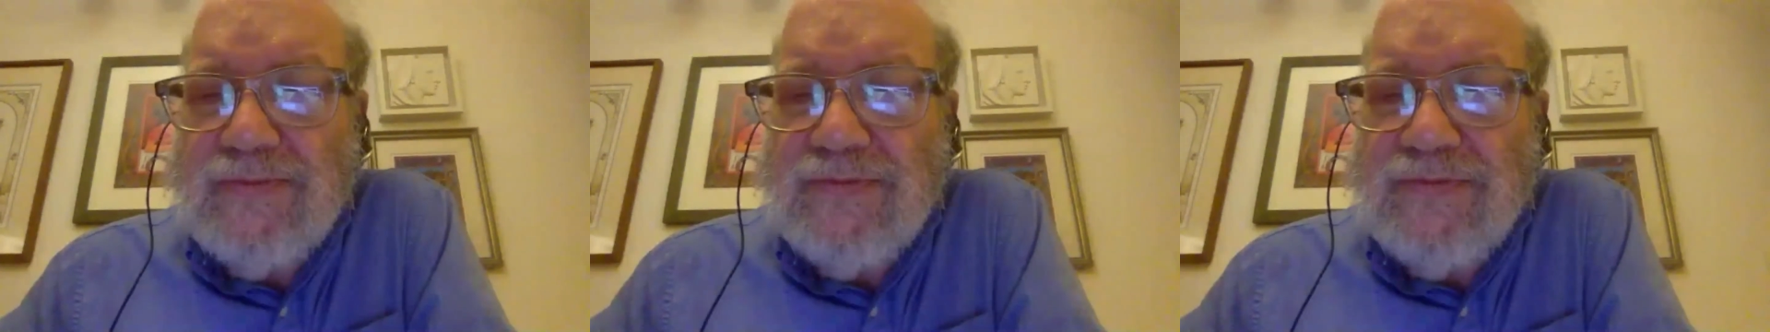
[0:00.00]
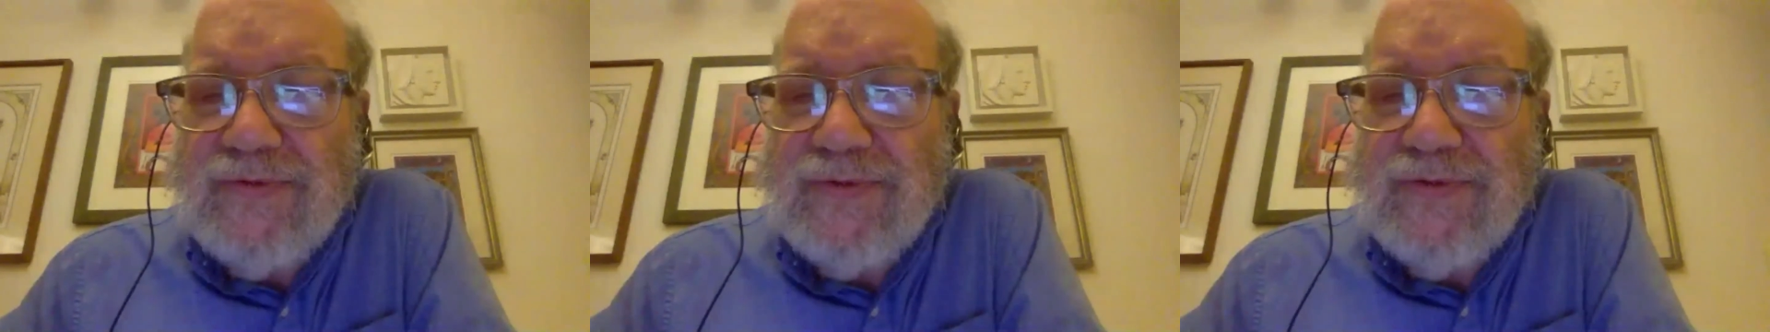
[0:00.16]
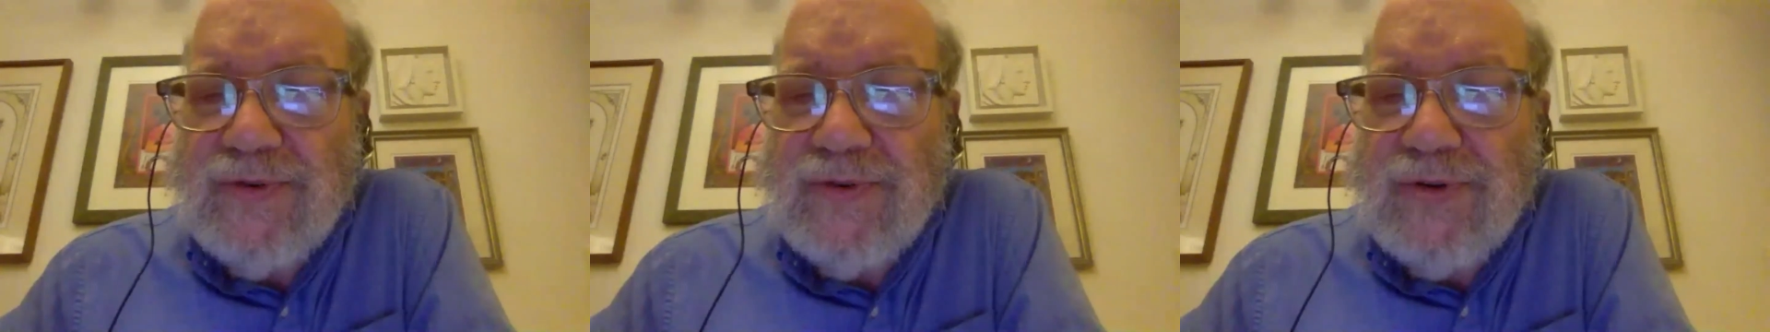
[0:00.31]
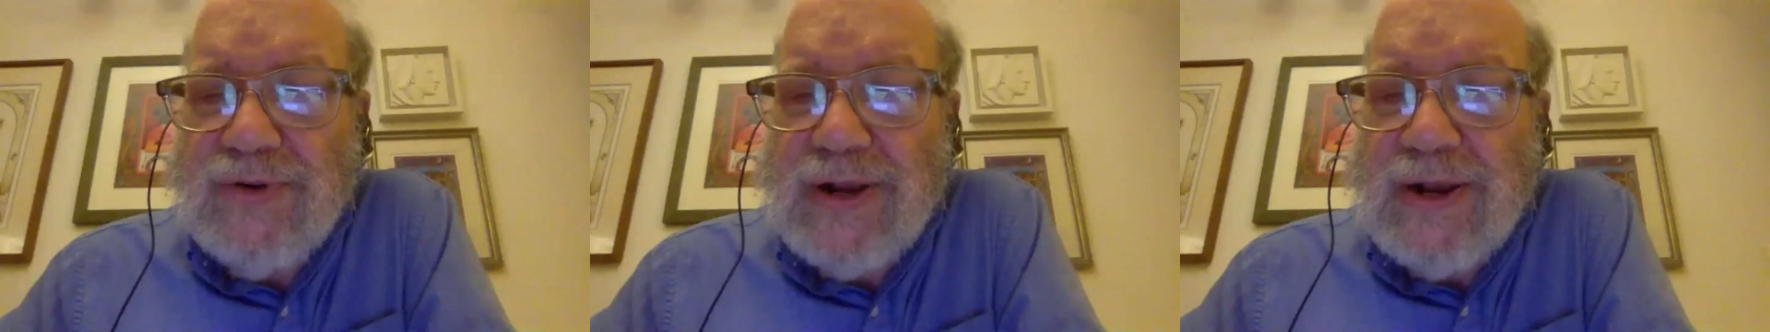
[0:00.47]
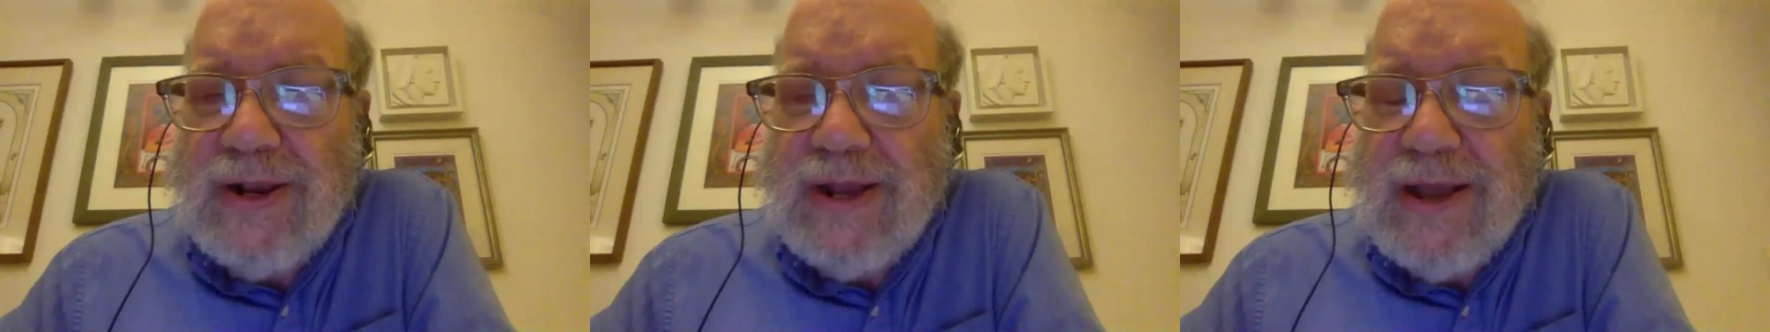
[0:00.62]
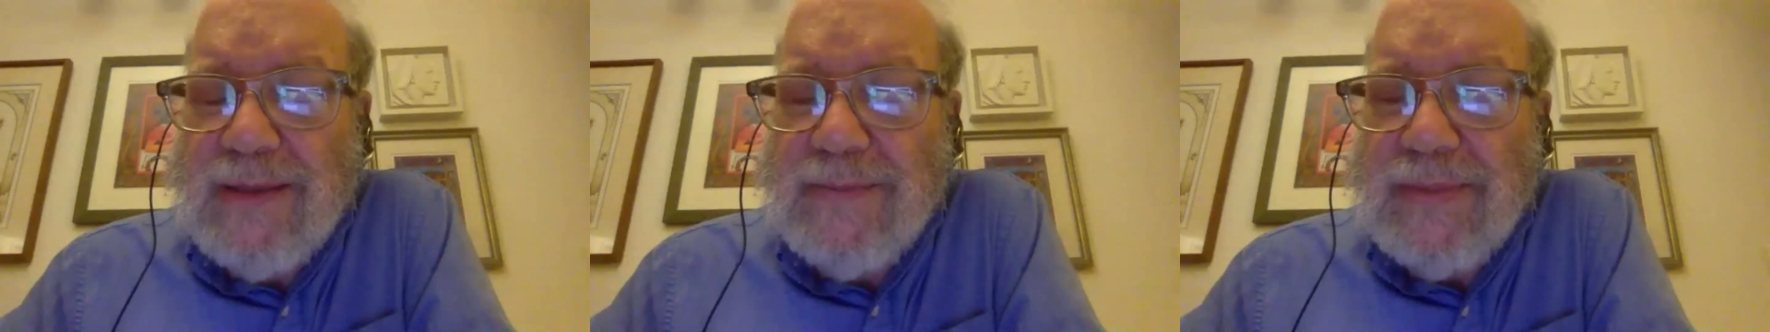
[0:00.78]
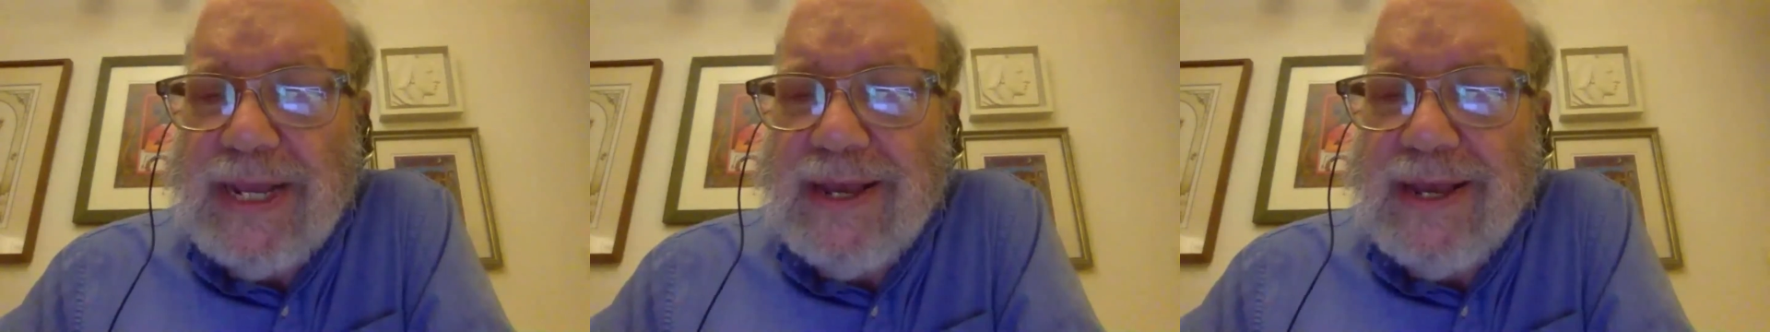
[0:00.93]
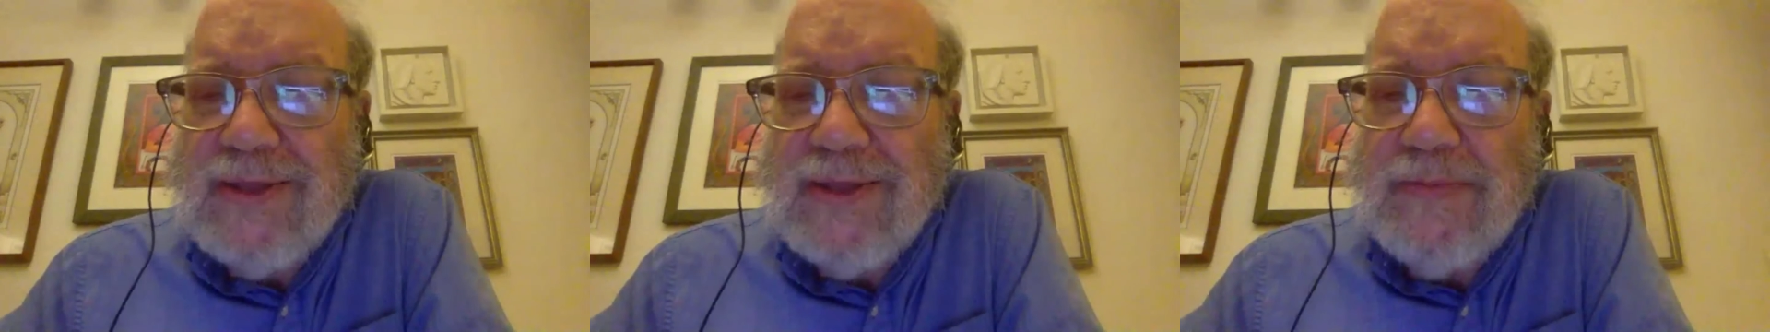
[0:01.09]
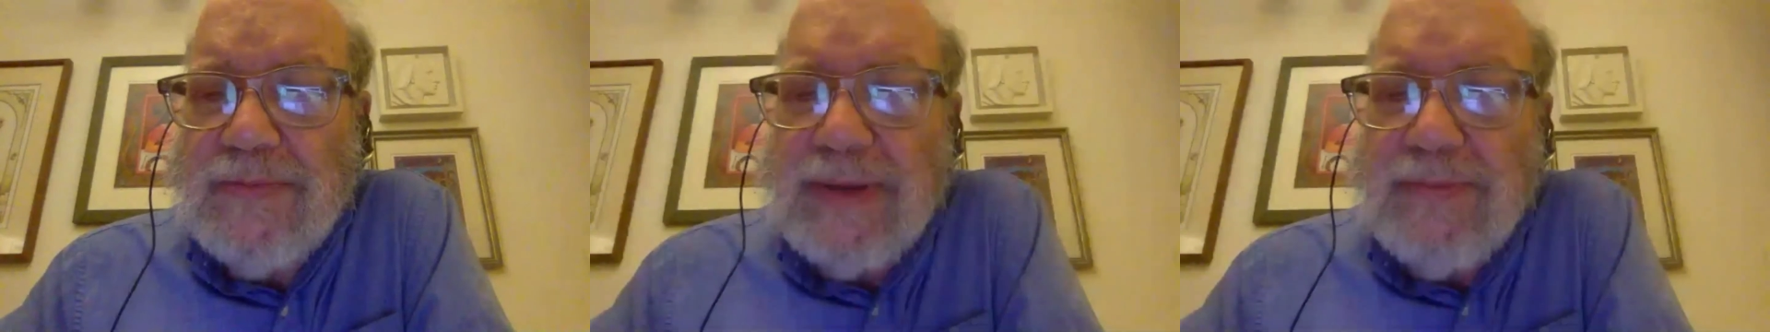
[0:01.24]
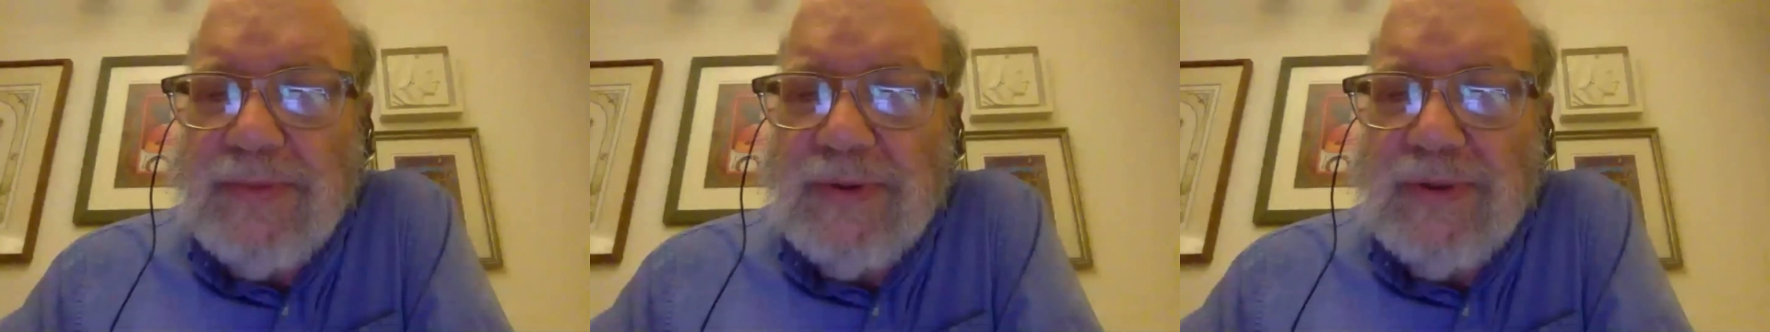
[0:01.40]
for how many other
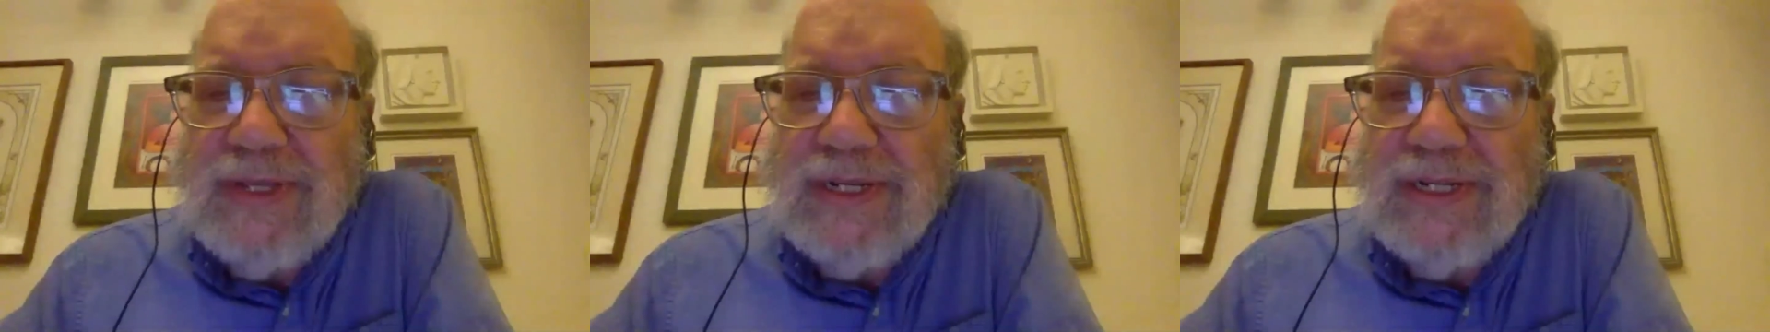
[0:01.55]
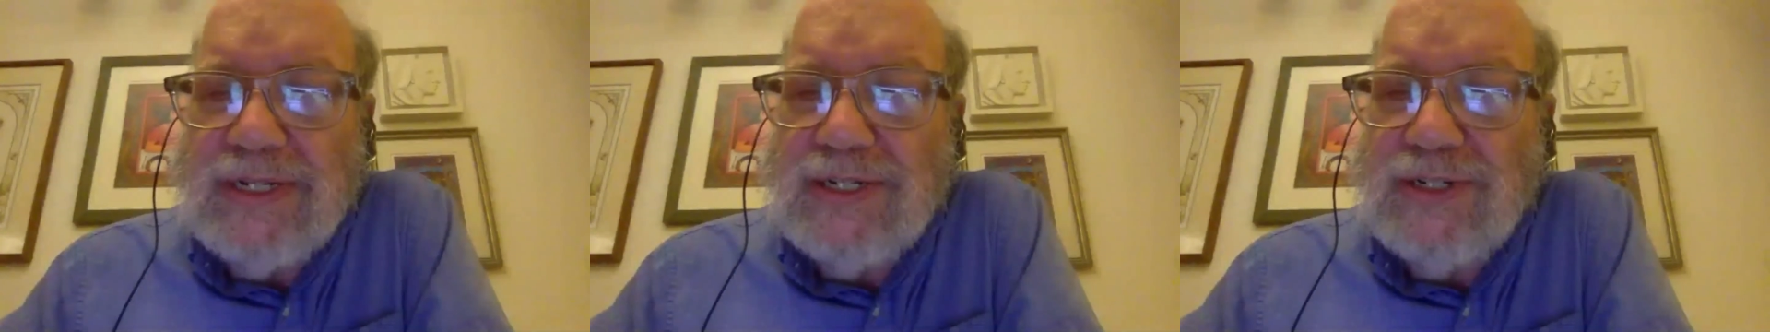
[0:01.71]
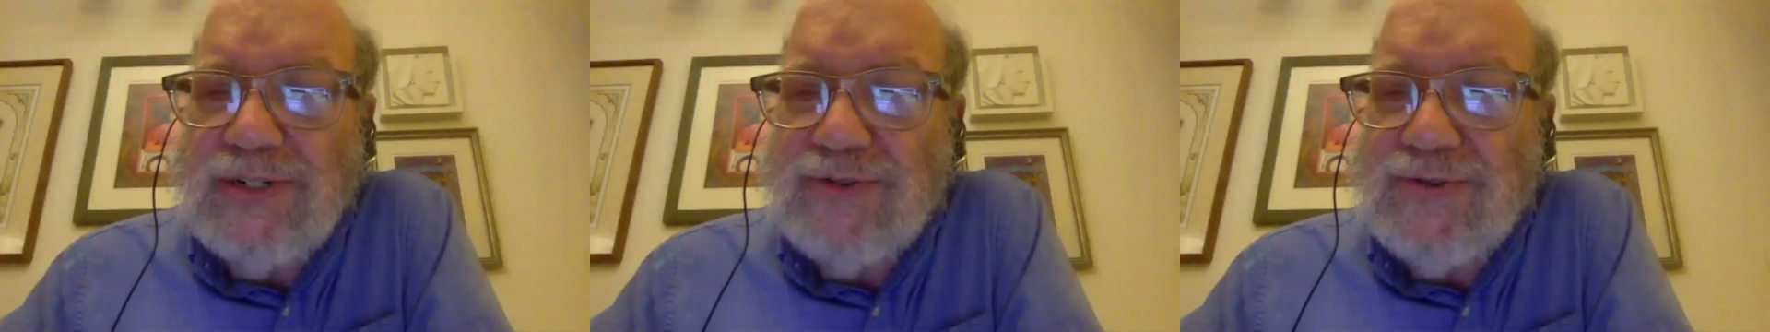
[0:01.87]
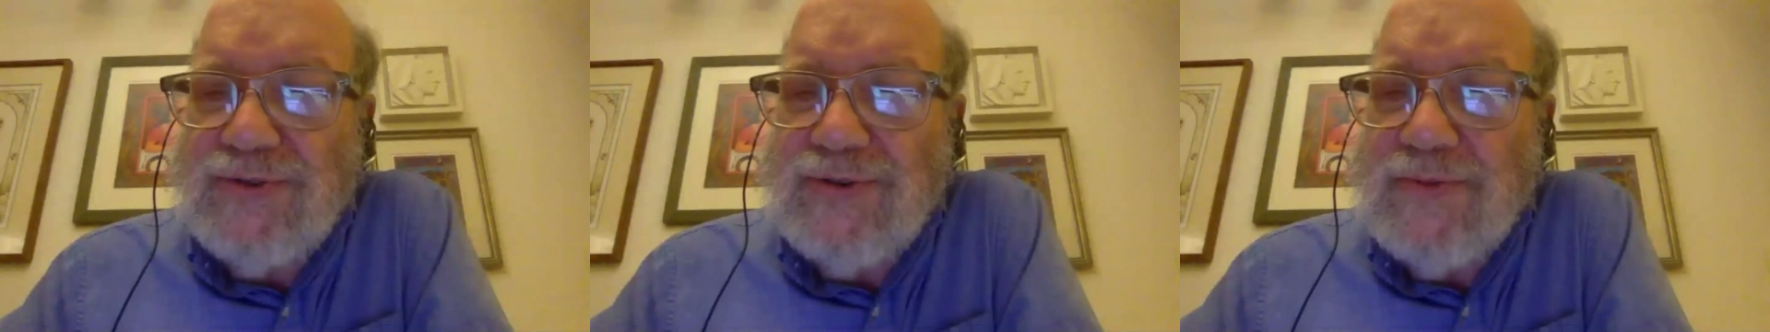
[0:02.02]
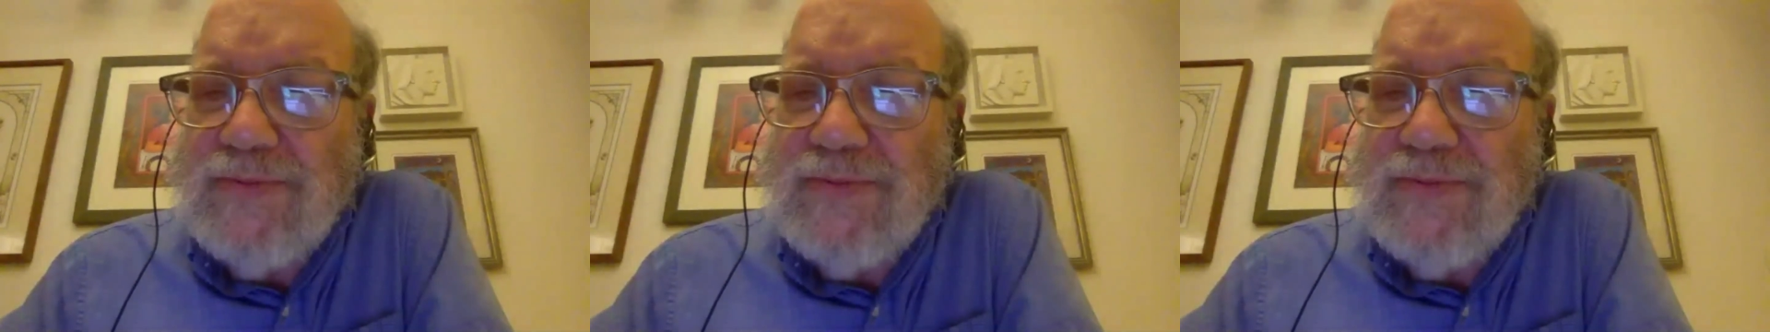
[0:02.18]
people this is true,